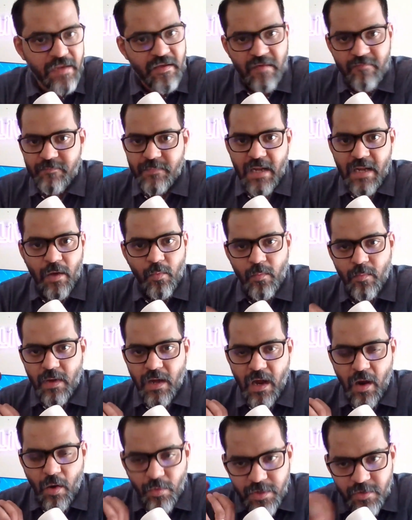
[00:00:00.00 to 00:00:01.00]
I have
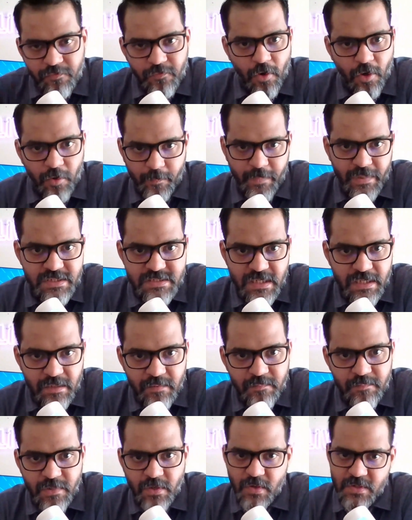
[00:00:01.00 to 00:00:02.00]
now out of corporate
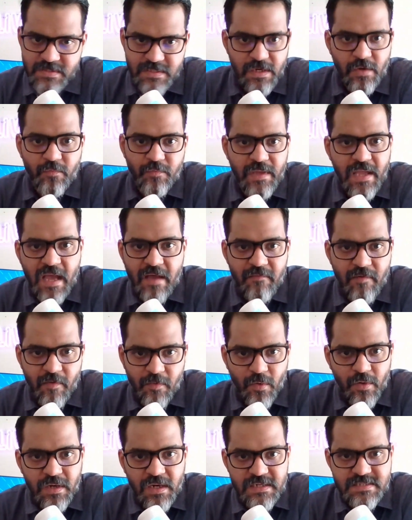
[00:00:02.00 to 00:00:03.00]
setup because now we have
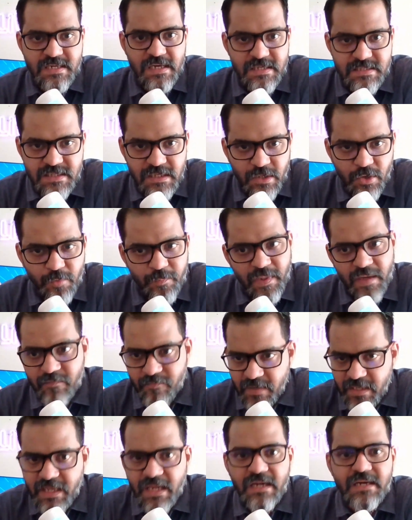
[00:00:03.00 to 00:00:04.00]
our own consultancy group
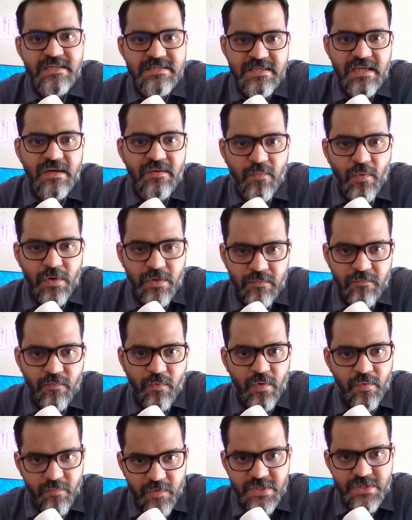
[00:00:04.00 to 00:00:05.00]
and we can decide what
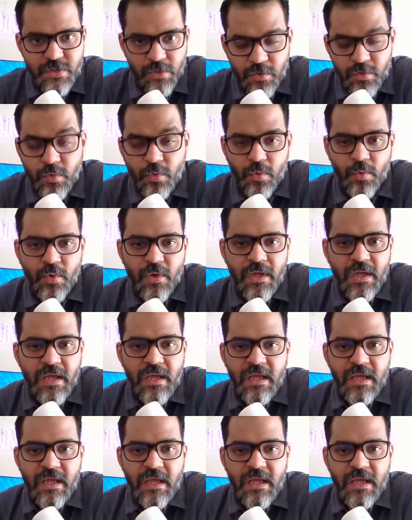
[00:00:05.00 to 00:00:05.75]
what we should do.